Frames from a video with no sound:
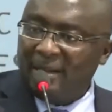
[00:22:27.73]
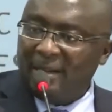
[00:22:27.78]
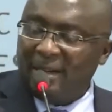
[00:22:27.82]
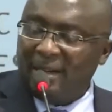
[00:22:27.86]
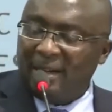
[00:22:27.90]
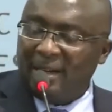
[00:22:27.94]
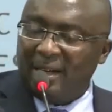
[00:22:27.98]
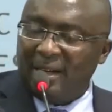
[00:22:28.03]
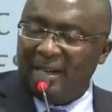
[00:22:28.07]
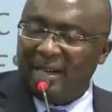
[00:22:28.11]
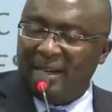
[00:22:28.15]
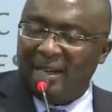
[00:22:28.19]

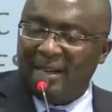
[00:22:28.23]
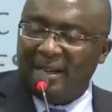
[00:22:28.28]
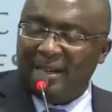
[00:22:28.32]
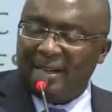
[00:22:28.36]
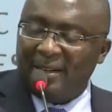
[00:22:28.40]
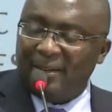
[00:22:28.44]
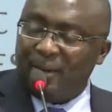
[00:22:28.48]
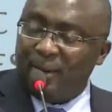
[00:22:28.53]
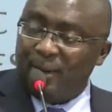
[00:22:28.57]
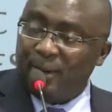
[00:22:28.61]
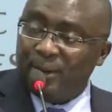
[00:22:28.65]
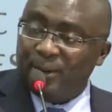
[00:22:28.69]

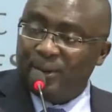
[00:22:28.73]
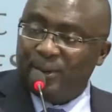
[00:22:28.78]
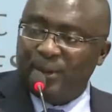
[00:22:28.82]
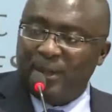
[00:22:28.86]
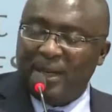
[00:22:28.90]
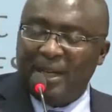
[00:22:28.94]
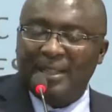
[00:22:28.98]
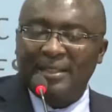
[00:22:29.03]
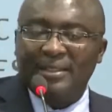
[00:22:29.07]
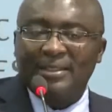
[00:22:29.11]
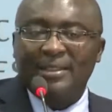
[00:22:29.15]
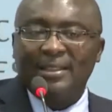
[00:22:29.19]

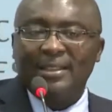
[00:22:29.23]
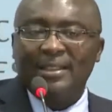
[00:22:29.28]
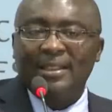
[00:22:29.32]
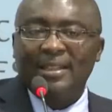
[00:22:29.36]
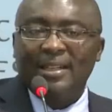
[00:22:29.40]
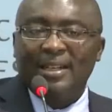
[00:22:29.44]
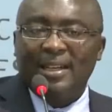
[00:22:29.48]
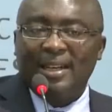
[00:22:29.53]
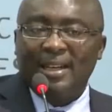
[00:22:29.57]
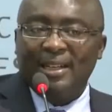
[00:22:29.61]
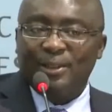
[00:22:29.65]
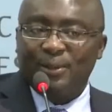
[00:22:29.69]
contracts
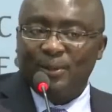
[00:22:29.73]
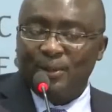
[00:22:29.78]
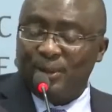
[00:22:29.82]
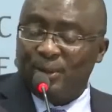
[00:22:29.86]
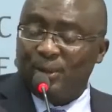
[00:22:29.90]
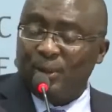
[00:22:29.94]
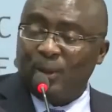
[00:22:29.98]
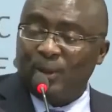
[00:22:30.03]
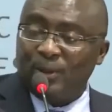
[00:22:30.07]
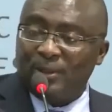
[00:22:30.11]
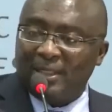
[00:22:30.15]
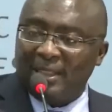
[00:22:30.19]
has
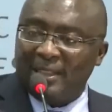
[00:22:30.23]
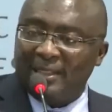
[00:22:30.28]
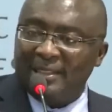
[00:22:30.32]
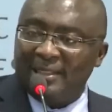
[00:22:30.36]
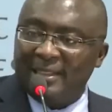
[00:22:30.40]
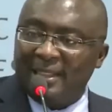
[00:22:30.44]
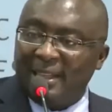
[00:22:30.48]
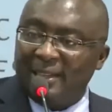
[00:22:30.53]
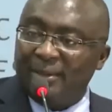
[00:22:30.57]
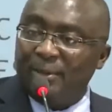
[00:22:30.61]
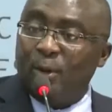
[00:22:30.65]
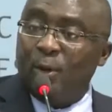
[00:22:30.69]
resulted
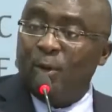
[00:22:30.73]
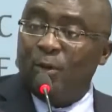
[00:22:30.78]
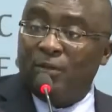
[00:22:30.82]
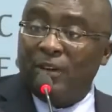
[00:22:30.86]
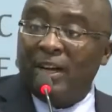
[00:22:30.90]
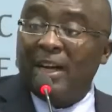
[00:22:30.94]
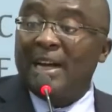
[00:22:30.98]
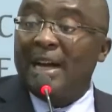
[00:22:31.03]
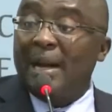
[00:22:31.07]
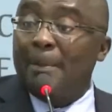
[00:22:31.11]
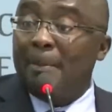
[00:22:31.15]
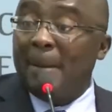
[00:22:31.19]
in an
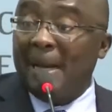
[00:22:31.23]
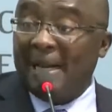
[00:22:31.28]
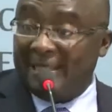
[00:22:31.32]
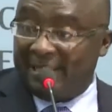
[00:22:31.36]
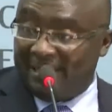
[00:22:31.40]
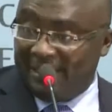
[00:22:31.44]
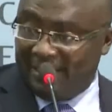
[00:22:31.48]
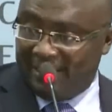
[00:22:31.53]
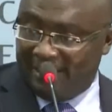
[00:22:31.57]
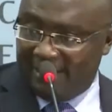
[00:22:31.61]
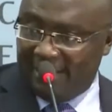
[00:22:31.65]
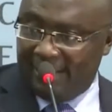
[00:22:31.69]

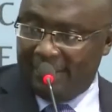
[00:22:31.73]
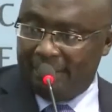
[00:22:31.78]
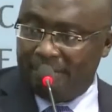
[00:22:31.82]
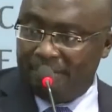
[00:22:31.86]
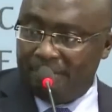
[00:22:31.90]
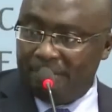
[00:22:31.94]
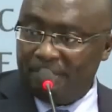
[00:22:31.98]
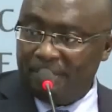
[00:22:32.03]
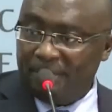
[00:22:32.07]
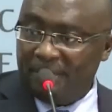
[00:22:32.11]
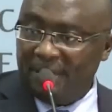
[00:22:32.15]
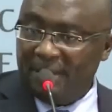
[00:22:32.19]
overcapacity
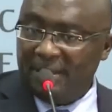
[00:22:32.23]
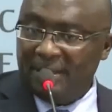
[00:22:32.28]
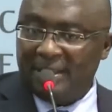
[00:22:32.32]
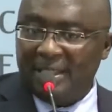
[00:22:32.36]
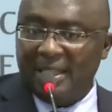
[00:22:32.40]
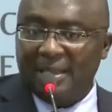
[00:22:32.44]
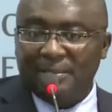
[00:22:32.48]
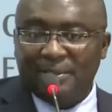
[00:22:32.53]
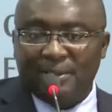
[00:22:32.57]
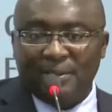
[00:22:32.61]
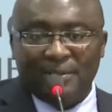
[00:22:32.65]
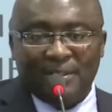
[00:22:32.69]
in
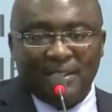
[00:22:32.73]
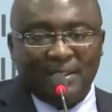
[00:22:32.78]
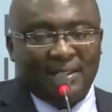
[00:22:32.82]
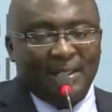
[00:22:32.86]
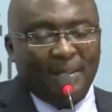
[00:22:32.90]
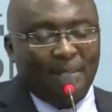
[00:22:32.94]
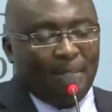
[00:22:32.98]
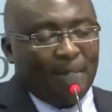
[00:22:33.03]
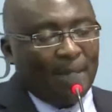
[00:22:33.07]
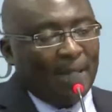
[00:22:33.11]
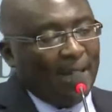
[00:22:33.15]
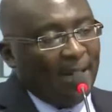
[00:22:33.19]
terms of the
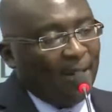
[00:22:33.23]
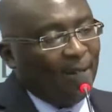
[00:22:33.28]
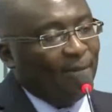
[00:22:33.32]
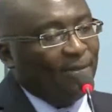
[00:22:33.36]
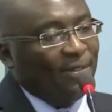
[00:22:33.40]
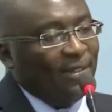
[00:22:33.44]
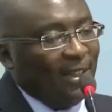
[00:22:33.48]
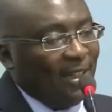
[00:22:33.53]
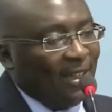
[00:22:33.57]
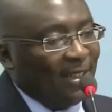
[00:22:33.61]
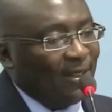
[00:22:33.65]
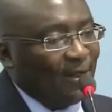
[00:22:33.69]
supply of
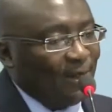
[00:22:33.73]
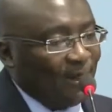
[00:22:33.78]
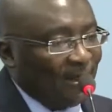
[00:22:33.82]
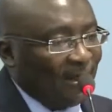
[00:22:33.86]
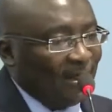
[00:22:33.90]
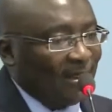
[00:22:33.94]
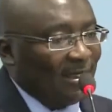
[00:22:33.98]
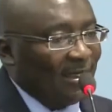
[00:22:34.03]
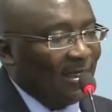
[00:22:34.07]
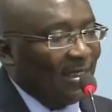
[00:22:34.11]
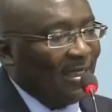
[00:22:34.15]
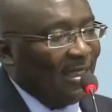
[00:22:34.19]

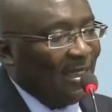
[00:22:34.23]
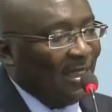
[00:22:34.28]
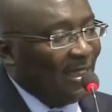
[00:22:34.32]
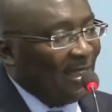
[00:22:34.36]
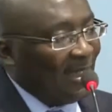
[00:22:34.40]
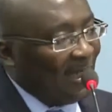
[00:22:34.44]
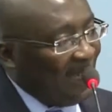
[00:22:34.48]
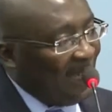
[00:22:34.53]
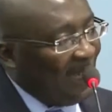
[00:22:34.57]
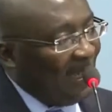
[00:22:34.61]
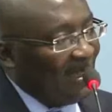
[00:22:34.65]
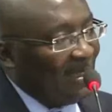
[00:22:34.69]
electricity
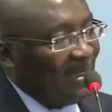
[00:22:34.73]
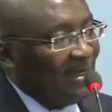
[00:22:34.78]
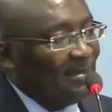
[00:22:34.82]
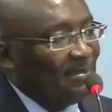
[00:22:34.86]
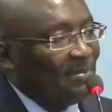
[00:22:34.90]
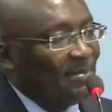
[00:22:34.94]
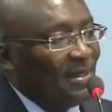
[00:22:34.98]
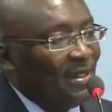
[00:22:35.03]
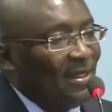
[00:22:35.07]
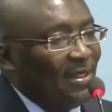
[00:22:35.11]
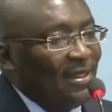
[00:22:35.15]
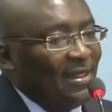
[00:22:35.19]
in Ghana.
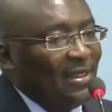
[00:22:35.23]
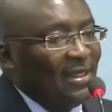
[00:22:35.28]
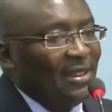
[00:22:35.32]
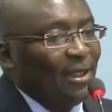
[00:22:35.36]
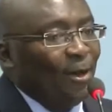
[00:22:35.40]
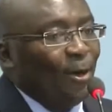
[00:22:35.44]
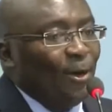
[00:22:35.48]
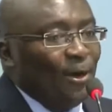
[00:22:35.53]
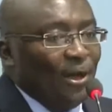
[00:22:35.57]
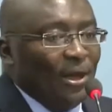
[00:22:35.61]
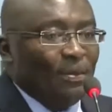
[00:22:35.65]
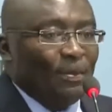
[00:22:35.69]

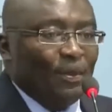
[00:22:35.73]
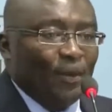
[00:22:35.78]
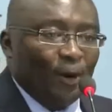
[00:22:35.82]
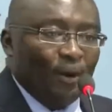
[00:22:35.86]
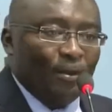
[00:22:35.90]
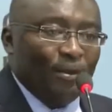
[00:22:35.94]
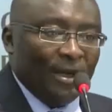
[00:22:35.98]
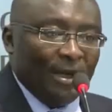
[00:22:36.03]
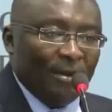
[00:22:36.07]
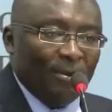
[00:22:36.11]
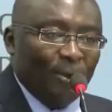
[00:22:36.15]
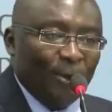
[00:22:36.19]
The only
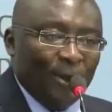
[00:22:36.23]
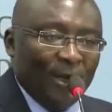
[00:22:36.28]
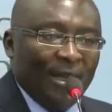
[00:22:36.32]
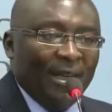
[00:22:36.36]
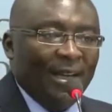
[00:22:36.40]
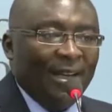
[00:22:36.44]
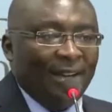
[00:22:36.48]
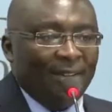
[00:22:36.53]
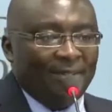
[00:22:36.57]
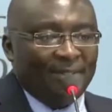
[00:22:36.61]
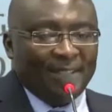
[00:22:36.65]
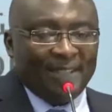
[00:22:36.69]
problem we
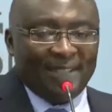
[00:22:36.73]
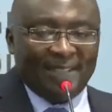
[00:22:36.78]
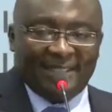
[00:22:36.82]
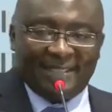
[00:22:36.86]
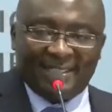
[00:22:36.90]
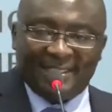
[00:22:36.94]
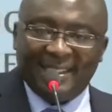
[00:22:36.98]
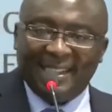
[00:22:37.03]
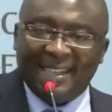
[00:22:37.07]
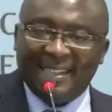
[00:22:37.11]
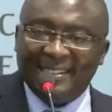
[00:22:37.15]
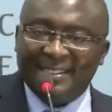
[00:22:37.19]
have
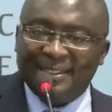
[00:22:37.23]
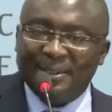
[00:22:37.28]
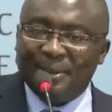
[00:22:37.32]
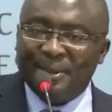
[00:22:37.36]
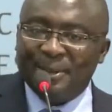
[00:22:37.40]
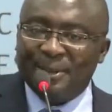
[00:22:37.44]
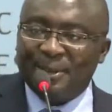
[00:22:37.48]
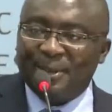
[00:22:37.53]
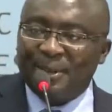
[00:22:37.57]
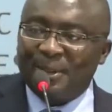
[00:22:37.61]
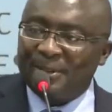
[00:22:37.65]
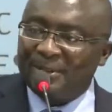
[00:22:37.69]
is that
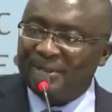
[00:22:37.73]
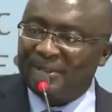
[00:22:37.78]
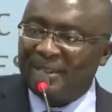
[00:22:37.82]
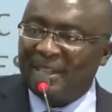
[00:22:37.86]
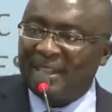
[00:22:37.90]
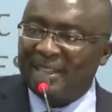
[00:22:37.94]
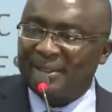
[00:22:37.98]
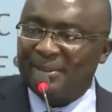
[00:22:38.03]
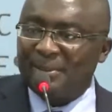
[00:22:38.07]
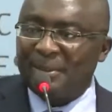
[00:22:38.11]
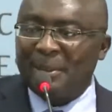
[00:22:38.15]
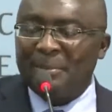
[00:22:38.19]
those
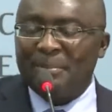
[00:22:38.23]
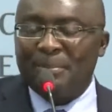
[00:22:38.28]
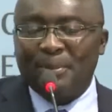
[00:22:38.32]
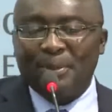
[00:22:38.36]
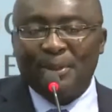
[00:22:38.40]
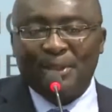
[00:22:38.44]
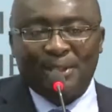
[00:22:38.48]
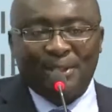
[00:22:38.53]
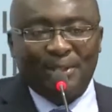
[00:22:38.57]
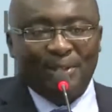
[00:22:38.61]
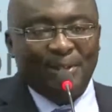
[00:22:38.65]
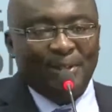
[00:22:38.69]
contracts were
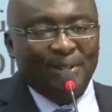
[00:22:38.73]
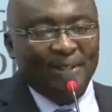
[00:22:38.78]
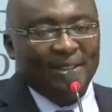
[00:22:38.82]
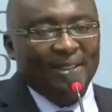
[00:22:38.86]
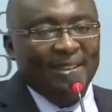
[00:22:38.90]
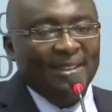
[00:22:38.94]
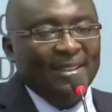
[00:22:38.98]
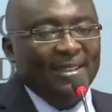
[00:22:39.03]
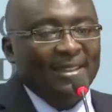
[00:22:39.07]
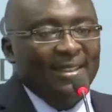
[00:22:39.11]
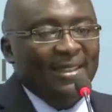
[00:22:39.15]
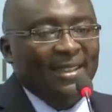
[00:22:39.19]
procured
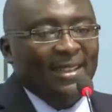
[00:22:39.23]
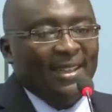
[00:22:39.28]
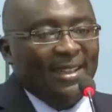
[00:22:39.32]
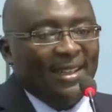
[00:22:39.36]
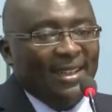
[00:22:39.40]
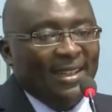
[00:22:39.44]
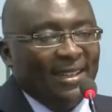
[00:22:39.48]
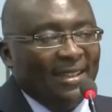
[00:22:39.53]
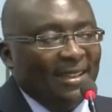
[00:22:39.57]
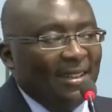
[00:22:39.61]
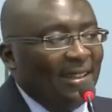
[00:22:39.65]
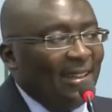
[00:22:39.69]

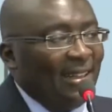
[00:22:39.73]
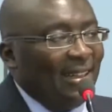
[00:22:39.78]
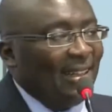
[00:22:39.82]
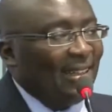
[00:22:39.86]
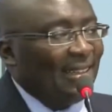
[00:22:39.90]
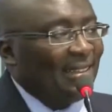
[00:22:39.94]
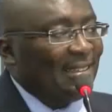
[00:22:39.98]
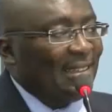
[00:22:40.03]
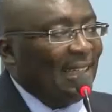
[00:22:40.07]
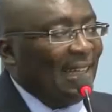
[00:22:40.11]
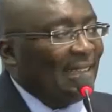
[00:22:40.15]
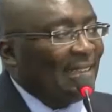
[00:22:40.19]

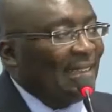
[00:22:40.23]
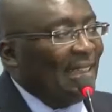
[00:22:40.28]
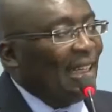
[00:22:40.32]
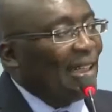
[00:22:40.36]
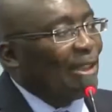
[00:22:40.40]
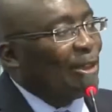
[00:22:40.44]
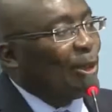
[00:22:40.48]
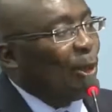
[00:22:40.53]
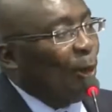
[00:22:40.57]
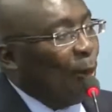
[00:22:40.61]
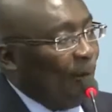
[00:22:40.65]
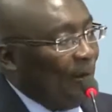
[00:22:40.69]
at
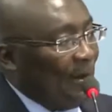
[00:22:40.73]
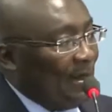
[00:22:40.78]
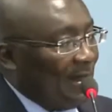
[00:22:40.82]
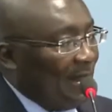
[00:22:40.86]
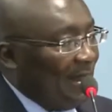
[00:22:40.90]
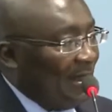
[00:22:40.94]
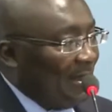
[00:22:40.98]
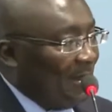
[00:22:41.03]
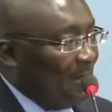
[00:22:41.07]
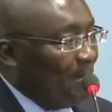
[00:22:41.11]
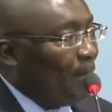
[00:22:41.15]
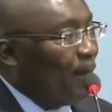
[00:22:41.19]

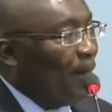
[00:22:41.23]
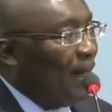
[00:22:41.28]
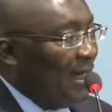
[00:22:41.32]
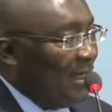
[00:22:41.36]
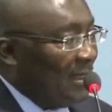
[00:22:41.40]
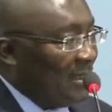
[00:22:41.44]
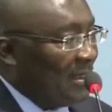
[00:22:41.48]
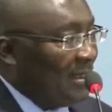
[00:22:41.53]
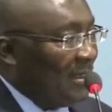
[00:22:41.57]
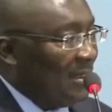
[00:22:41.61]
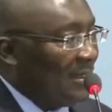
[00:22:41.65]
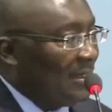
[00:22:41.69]
exorbitant
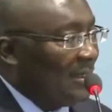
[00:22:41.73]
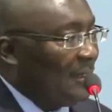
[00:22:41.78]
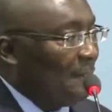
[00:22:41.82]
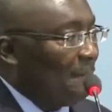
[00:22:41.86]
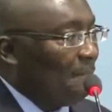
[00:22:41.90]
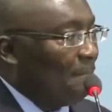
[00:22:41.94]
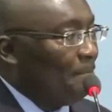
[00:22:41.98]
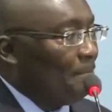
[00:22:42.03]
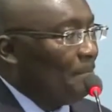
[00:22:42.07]
prices.